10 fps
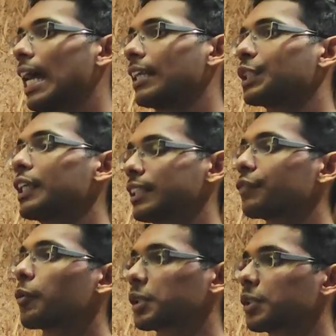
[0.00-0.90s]
And it's
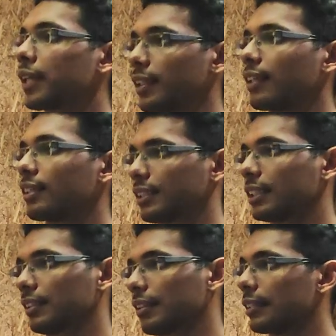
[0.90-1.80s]
forced to take that
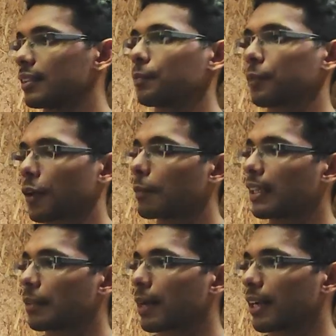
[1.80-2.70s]
decision. It's pure
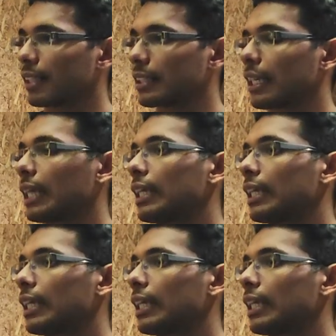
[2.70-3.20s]
mathematics.